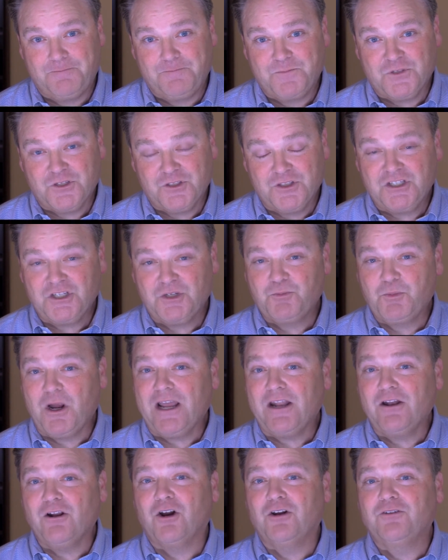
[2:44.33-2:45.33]
So this is
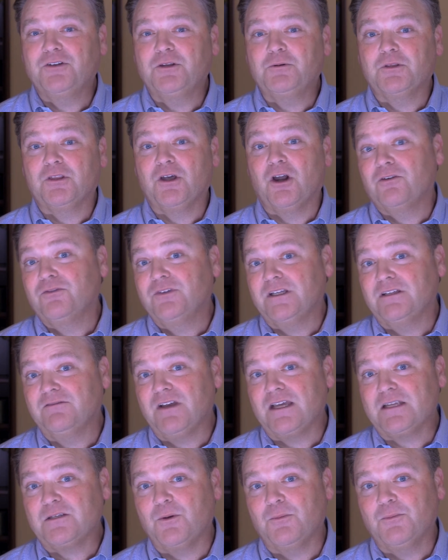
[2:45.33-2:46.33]
Brad Harvey with Harvey
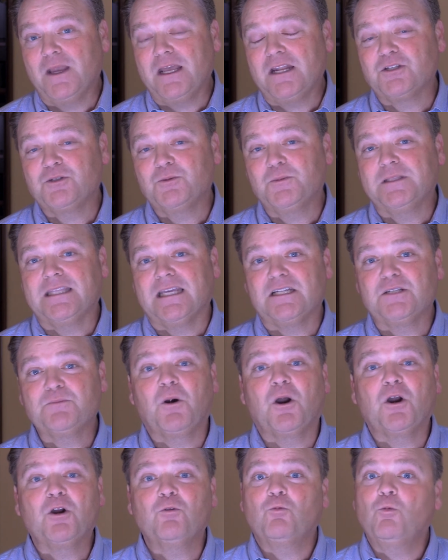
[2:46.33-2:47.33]
Investment Management. That's
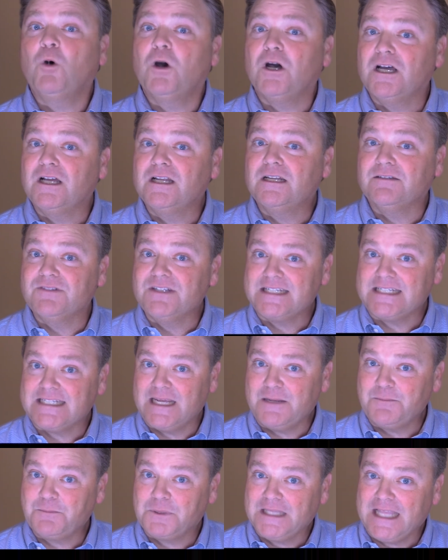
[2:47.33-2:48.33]
part 1 of
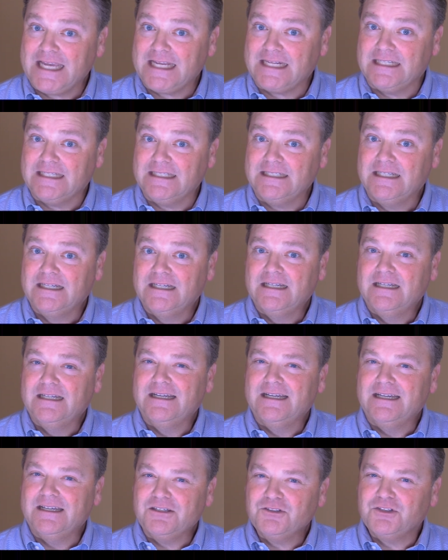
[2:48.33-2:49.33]
estate planning,
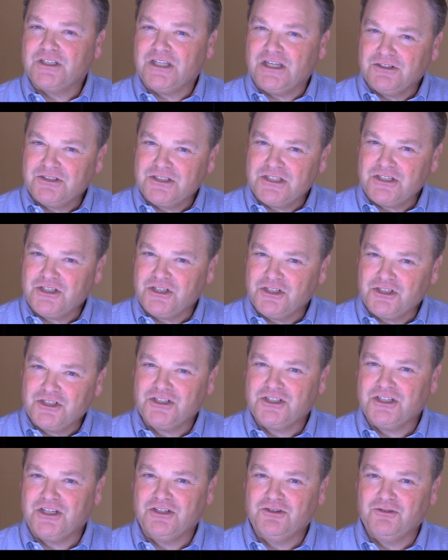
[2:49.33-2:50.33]
healthcare
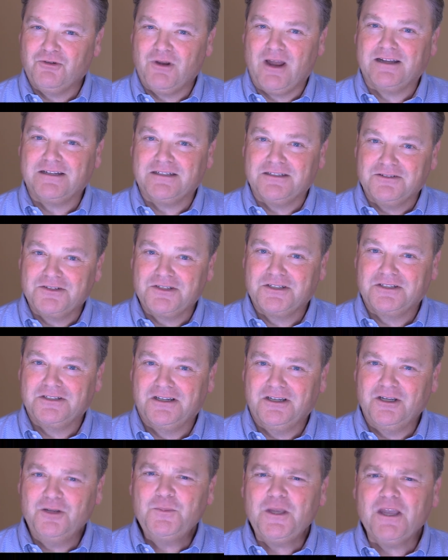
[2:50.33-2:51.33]
decisions and directives.
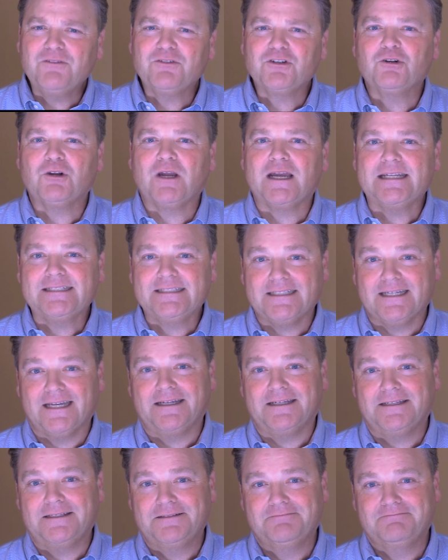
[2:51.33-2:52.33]
I hope you have a great
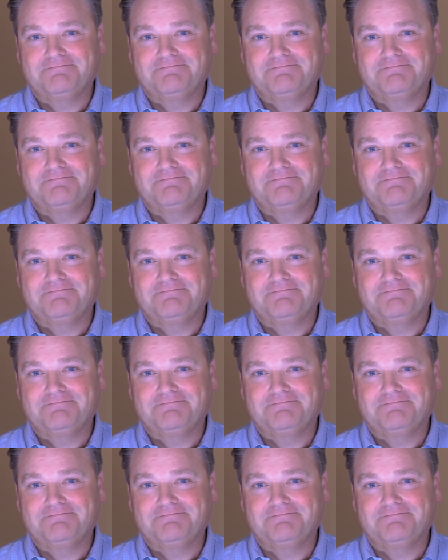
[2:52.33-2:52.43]
day.